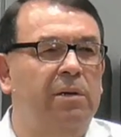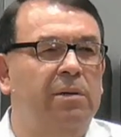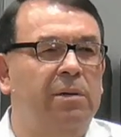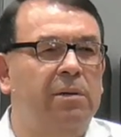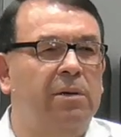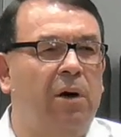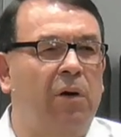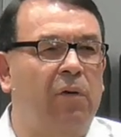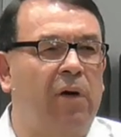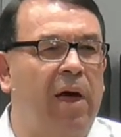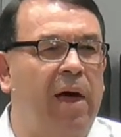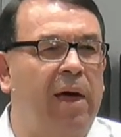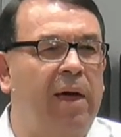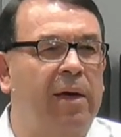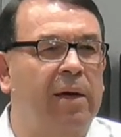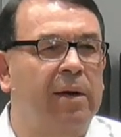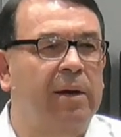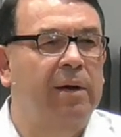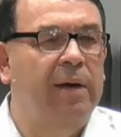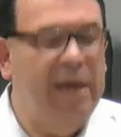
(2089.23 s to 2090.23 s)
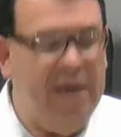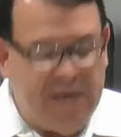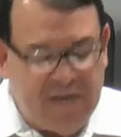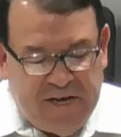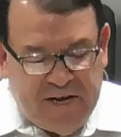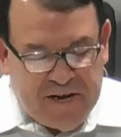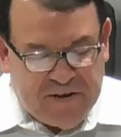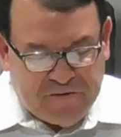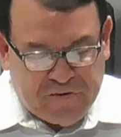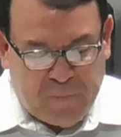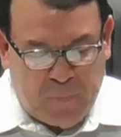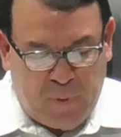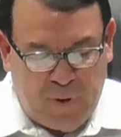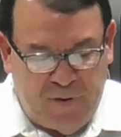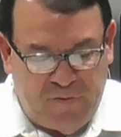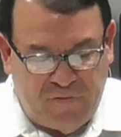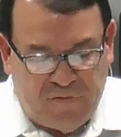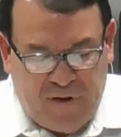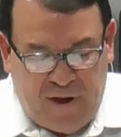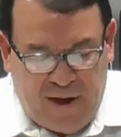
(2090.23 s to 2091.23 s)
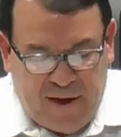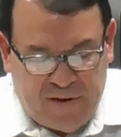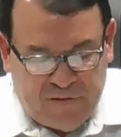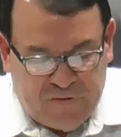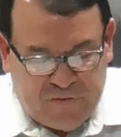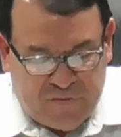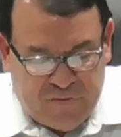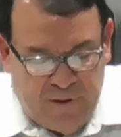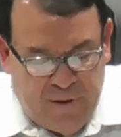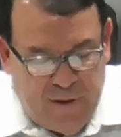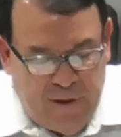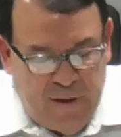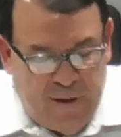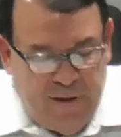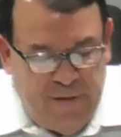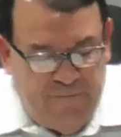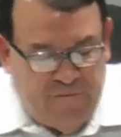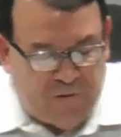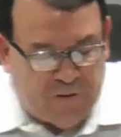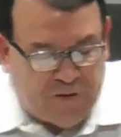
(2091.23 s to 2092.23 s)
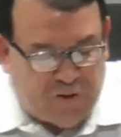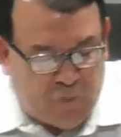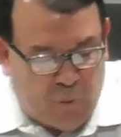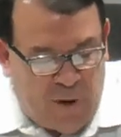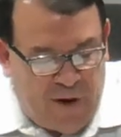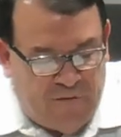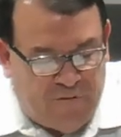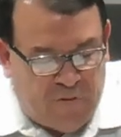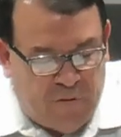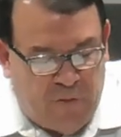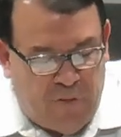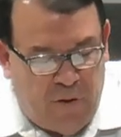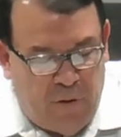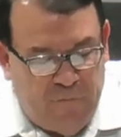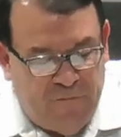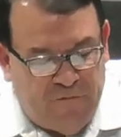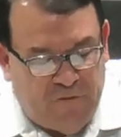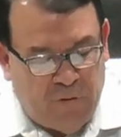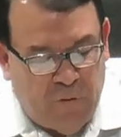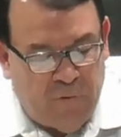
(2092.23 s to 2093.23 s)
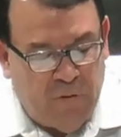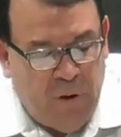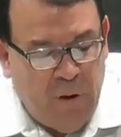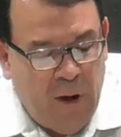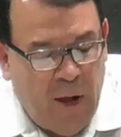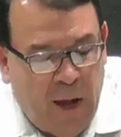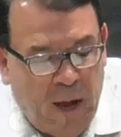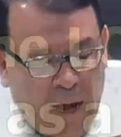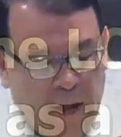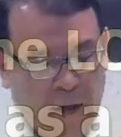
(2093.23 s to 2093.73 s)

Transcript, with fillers: Okay? He disciplines us. Verse 12 For, the, for uh,